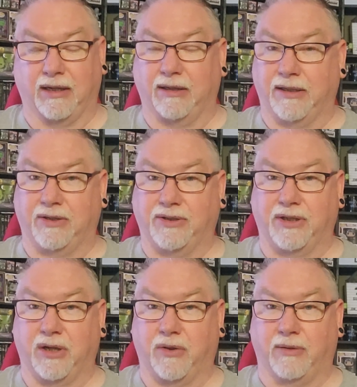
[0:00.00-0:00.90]
years
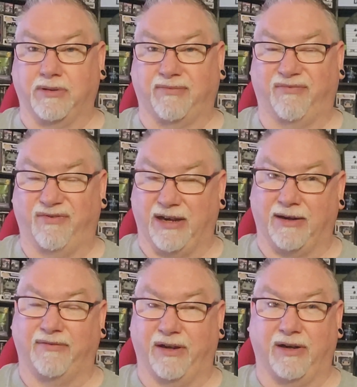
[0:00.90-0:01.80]
ago that was
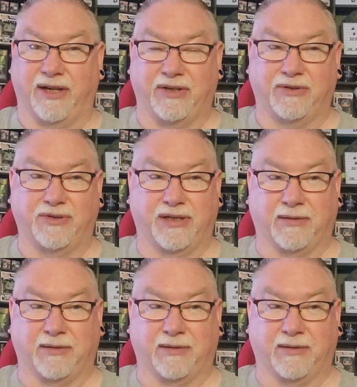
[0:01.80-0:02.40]
very, very huge,